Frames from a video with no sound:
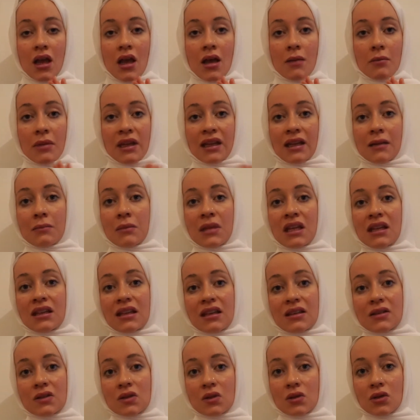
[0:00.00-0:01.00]
But I mean, they
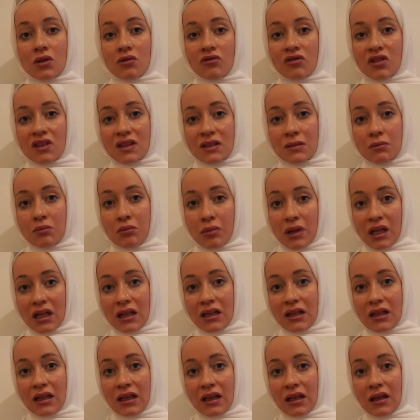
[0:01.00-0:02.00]
sort of is
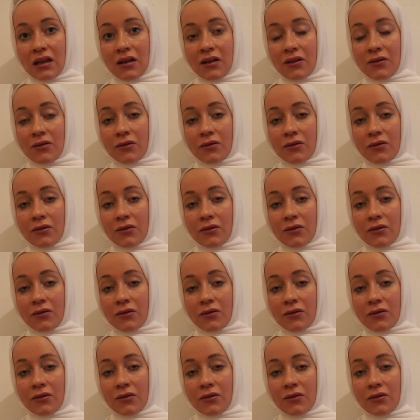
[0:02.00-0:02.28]
building